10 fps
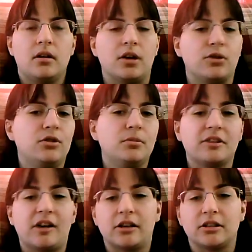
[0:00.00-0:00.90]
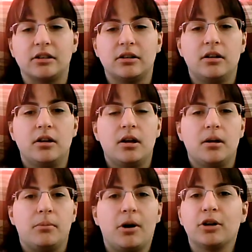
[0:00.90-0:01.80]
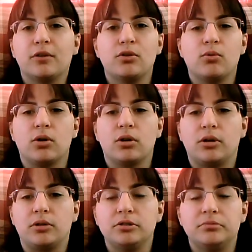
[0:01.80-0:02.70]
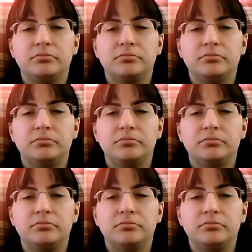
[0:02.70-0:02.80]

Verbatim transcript: Hakuna Matata, Part of Your World.